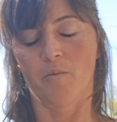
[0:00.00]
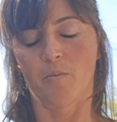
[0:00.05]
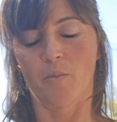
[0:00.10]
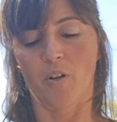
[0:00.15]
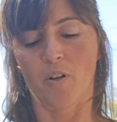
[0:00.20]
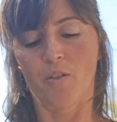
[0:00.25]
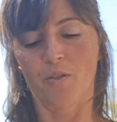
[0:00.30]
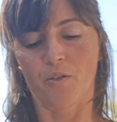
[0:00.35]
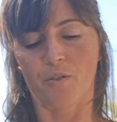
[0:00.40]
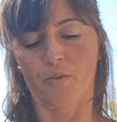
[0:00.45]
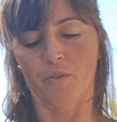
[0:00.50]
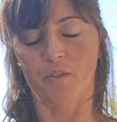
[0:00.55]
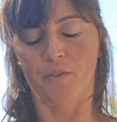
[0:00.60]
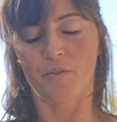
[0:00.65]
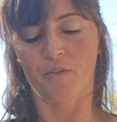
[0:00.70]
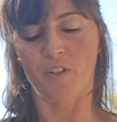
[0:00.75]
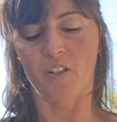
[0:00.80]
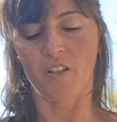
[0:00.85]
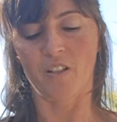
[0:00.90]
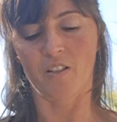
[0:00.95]
balls of the
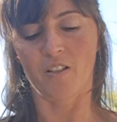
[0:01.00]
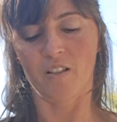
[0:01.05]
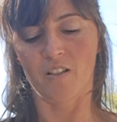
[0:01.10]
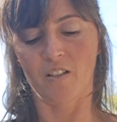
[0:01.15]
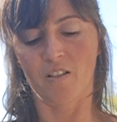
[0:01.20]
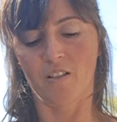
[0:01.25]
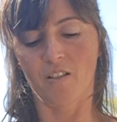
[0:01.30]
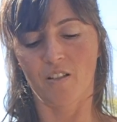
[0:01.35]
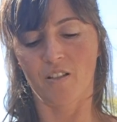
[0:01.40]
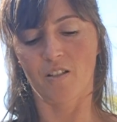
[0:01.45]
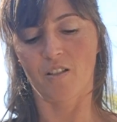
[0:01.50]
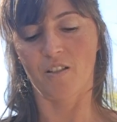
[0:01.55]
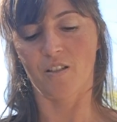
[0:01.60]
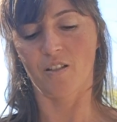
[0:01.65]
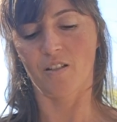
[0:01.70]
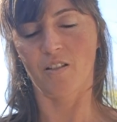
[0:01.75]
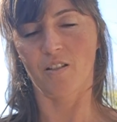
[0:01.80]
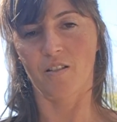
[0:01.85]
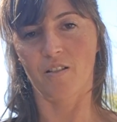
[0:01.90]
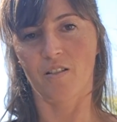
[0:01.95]

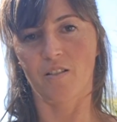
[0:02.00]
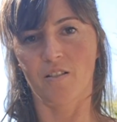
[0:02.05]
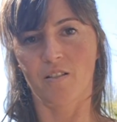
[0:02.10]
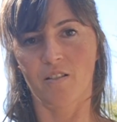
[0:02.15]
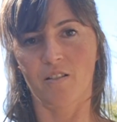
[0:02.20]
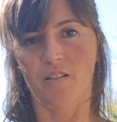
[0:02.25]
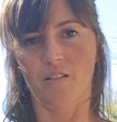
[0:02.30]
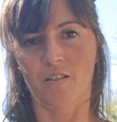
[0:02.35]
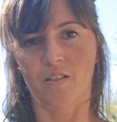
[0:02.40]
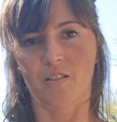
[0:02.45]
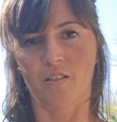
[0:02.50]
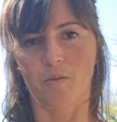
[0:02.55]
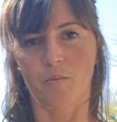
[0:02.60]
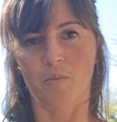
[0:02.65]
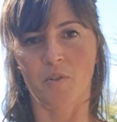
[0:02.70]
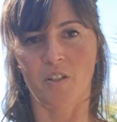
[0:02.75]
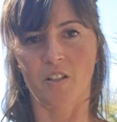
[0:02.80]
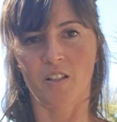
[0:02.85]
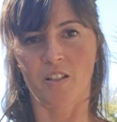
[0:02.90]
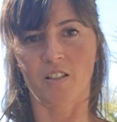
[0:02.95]
fingers,
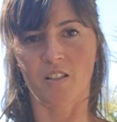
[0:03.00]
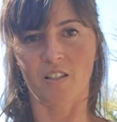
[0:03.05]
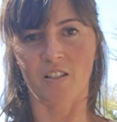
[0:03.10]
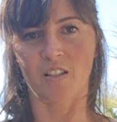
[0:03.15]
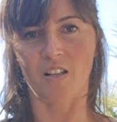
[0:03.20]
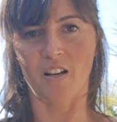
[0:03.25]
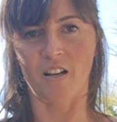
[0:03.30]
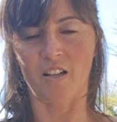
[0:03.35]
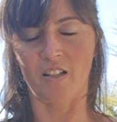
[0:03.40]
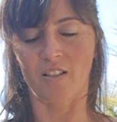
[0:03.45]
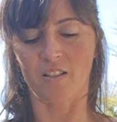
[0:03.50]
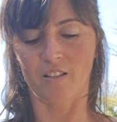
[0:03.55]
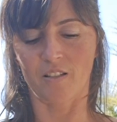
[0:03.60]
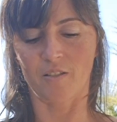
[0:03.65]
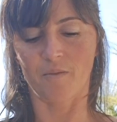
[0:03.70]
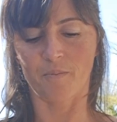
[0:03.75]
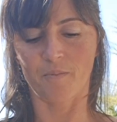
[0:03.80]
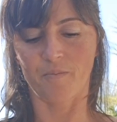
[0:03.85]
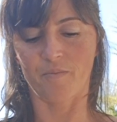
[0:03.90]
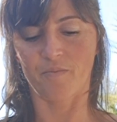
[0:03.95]
pinky side.
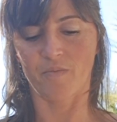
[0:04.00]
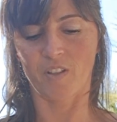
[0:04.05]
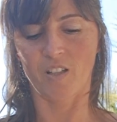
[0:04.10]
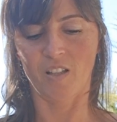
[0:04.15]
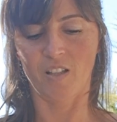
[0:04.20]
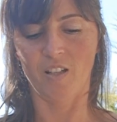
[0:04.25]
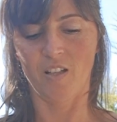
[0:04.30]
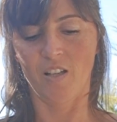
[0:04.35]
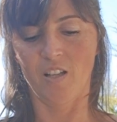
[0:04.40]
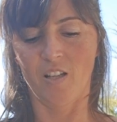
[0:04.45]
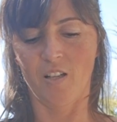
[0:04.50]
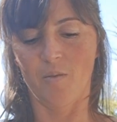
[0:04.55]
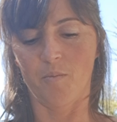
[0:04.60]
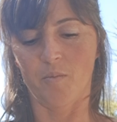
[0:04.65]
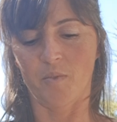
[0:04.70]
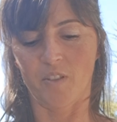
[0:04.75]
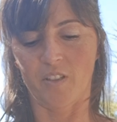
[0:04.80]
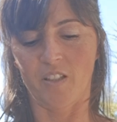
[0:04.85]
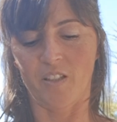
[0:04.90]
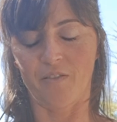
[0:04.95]

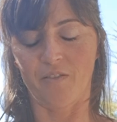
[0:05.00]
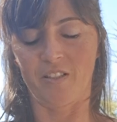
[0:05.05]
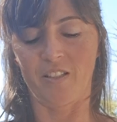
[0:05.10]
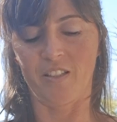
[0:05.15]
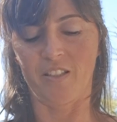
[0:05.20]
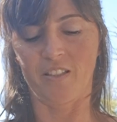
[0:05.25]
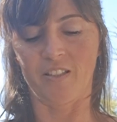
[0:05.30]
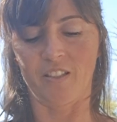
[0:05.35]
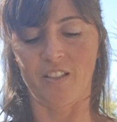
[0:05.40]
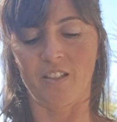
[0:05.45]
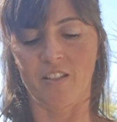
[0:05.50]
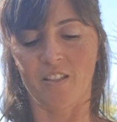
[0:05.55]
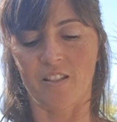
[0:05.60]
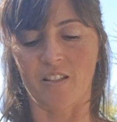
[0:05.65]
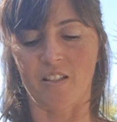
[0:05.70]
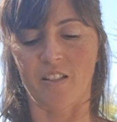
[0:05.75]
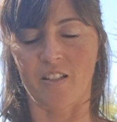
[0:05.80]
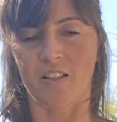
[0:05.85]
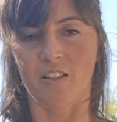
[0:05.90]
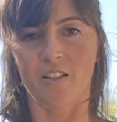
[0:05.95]
Definitely that
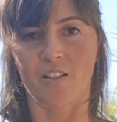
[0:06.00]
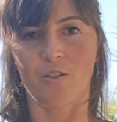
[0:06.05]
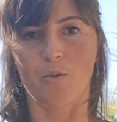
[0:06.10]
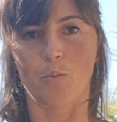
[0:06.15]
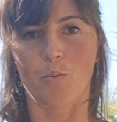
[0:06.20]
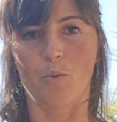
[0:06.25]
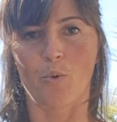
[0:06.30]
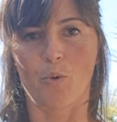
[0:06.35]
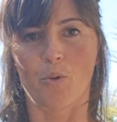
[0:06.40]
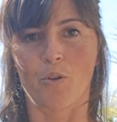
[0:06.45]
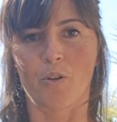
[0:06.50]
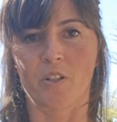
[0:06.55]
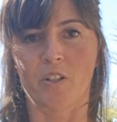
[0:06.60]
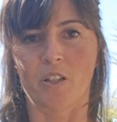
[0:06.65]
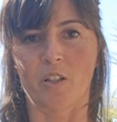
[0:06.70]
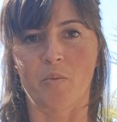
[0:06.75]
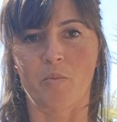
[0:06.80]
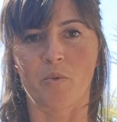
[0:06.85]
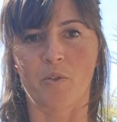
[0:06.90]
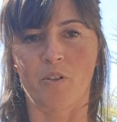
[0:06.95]
inside. It is the
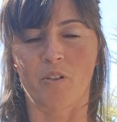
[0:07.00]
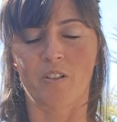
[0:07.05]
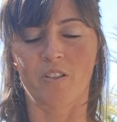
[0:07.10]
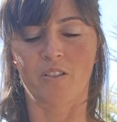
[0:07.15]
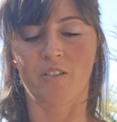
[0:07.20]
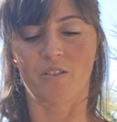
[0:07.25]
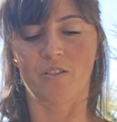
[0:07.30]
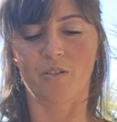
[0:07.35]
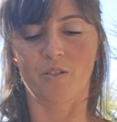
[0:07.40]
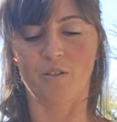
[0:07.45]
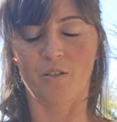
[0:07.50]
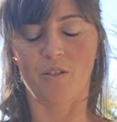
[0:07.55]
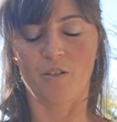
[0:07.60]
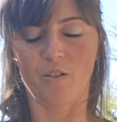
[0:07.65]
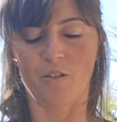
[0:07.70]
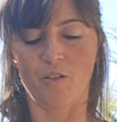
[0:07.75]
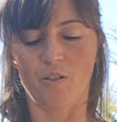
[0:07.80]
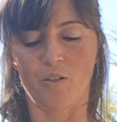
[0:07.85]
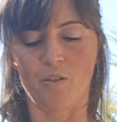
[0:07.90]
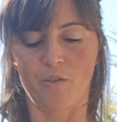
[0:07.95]
working point
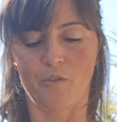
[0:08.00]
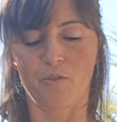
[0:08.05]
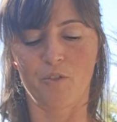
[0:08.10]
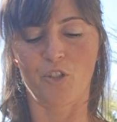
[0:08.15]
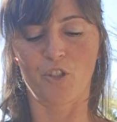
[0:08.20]
of